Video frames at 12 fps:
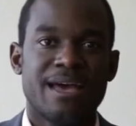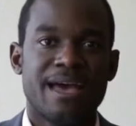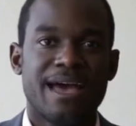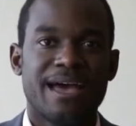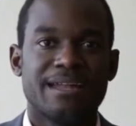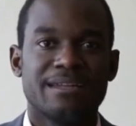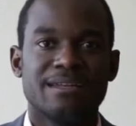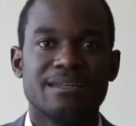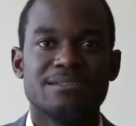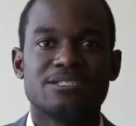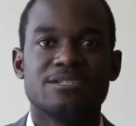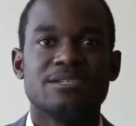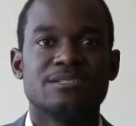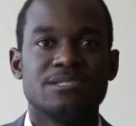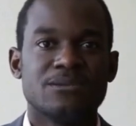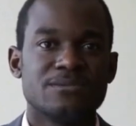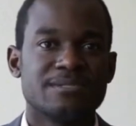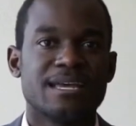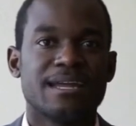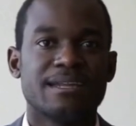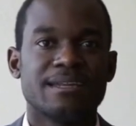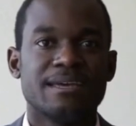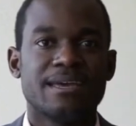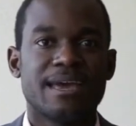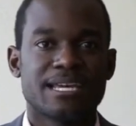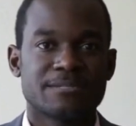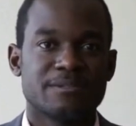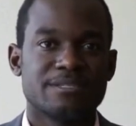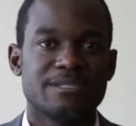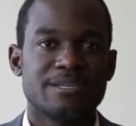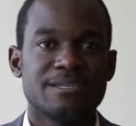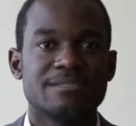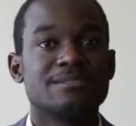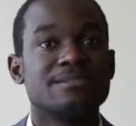and she's used that expertise